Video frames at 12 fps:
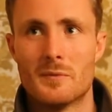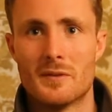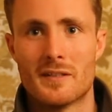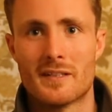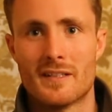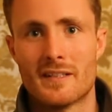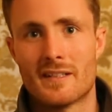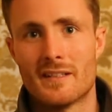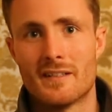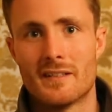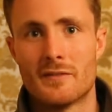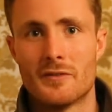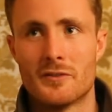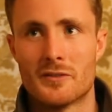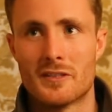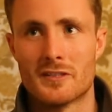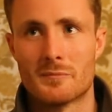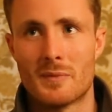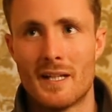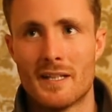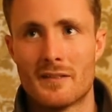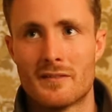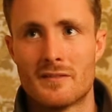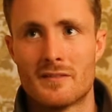But I kind of like in the future I'll just
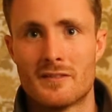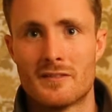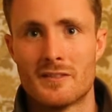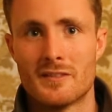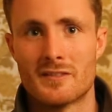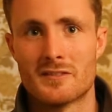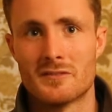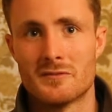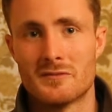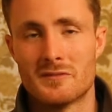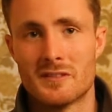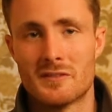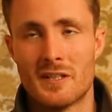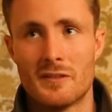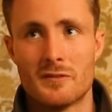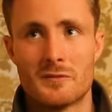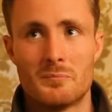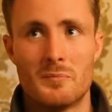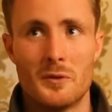plant to suit the ground.